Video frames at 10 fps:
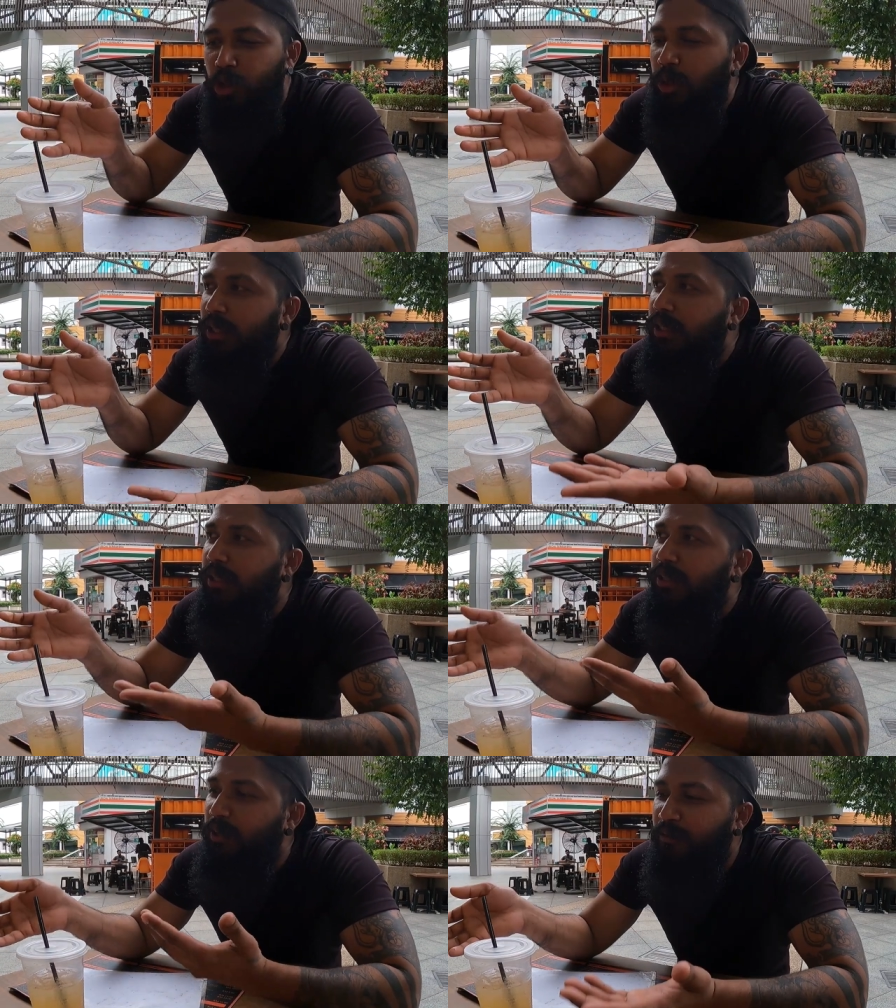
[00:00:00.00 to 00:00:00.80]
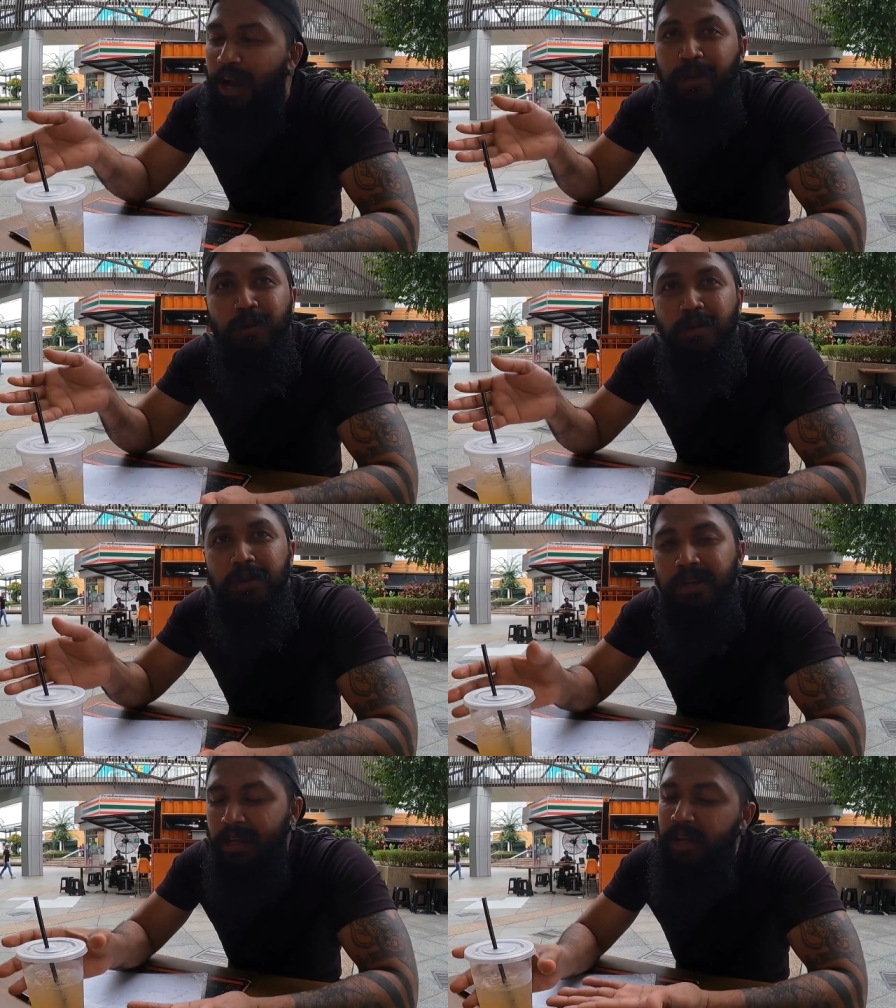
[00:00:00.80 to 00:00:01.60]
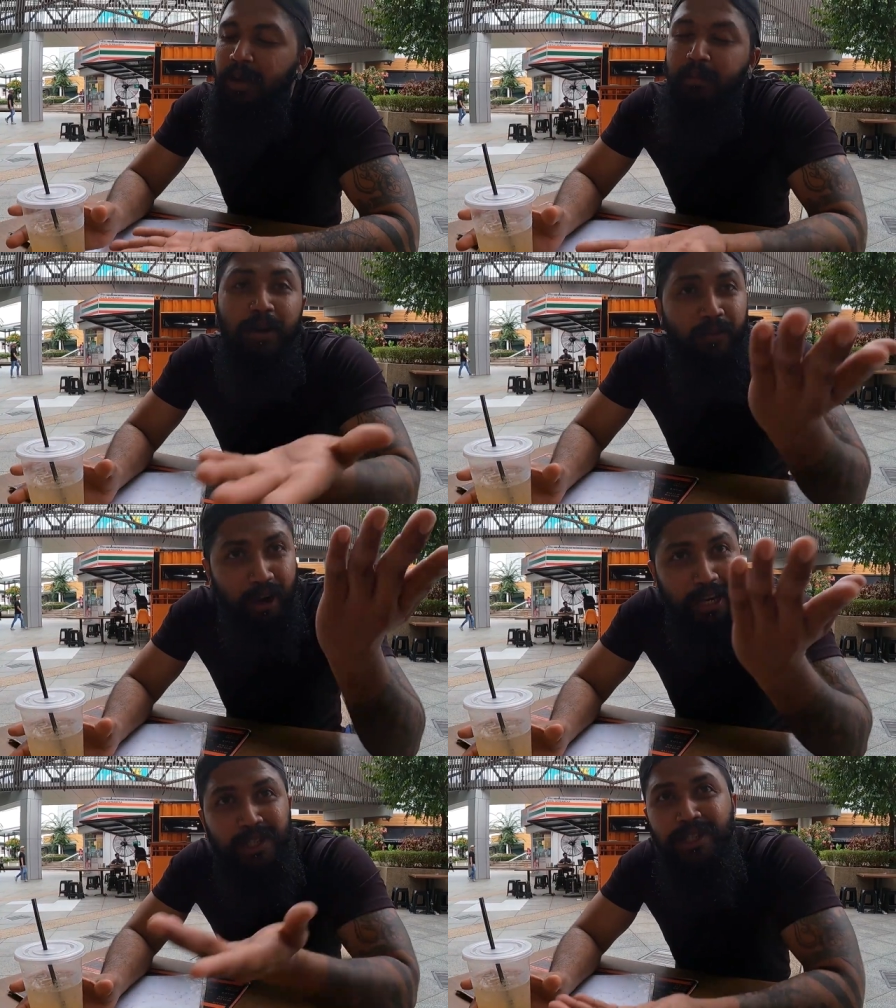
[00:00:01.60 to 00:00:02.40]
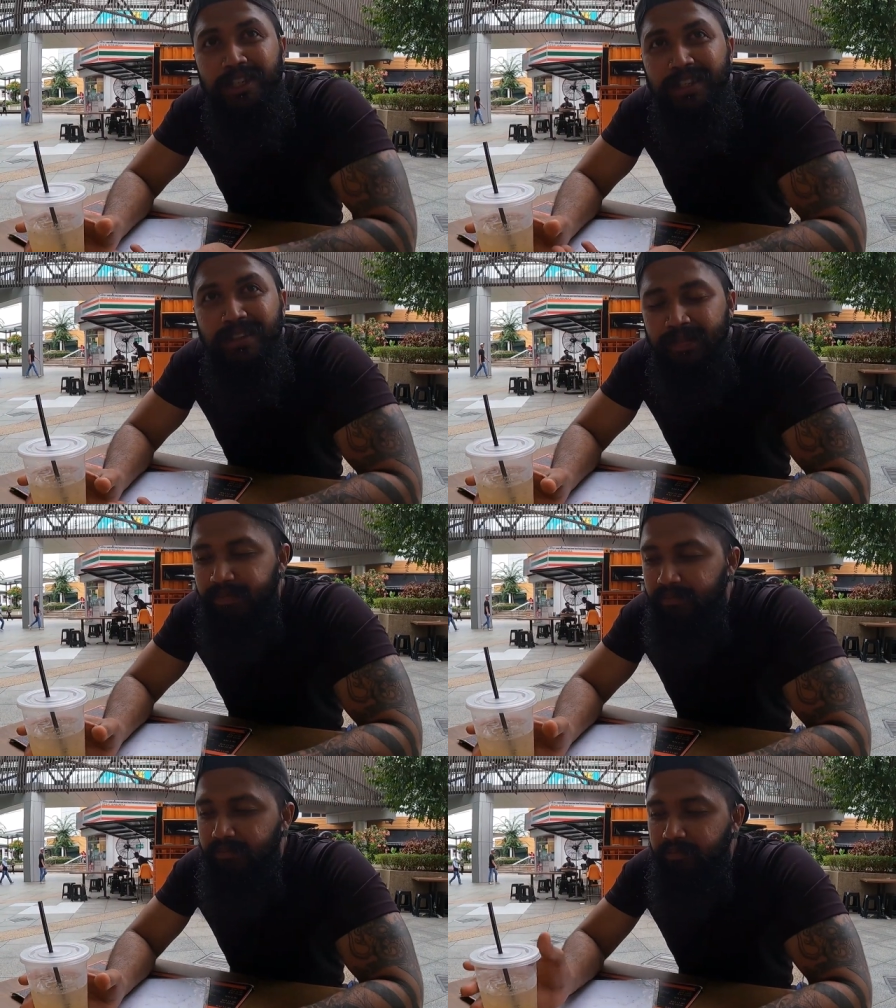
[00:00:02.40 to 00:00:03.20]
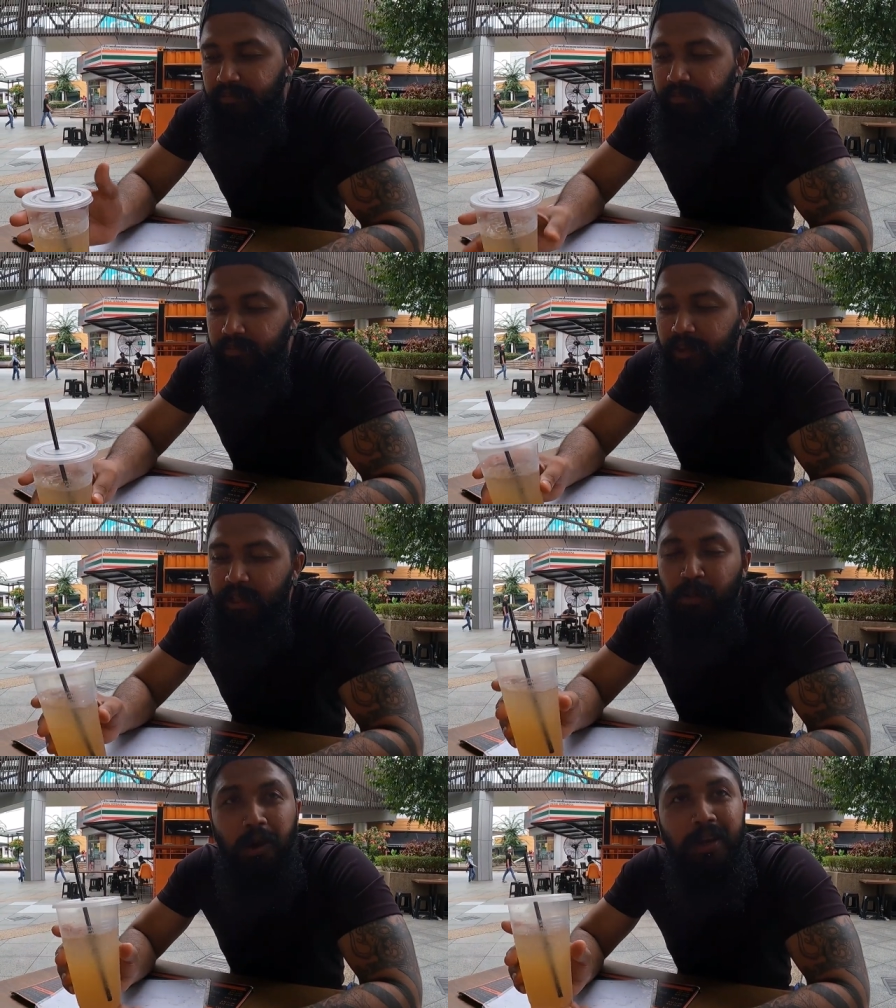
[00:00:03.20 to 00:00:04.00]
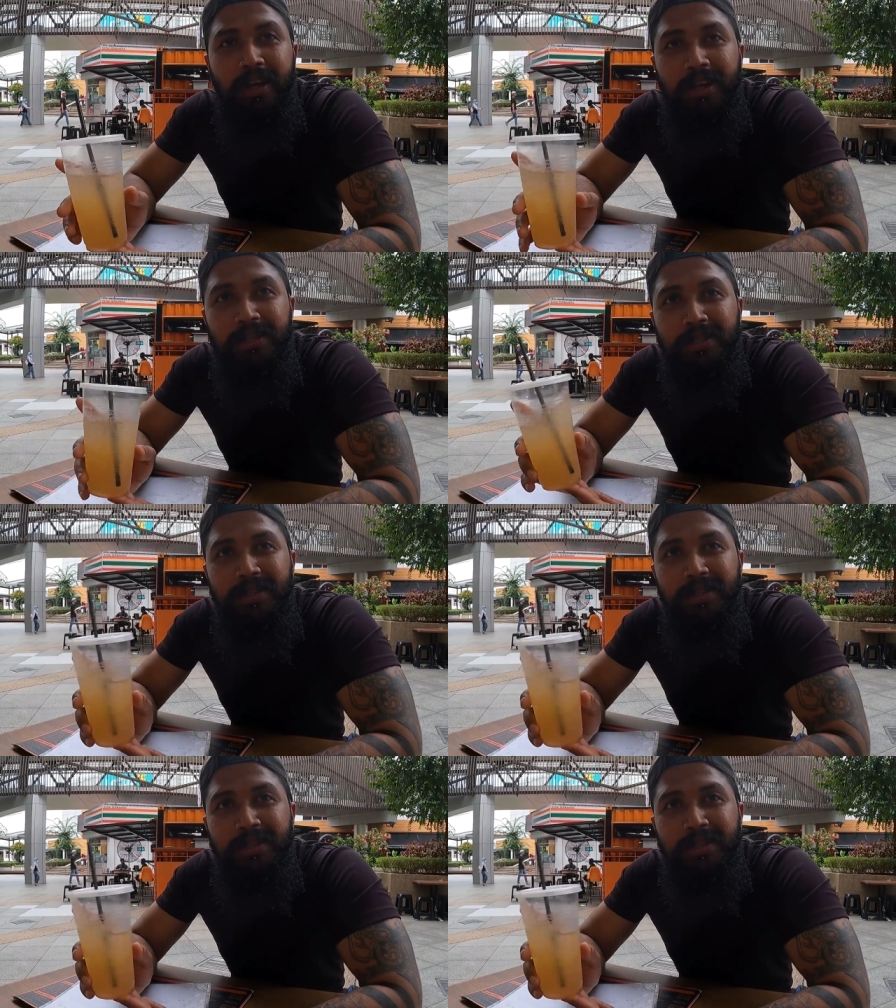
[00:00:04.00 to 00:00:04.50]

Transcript: sugar, your fried cumin, a bit of dry ginger. That's what it is.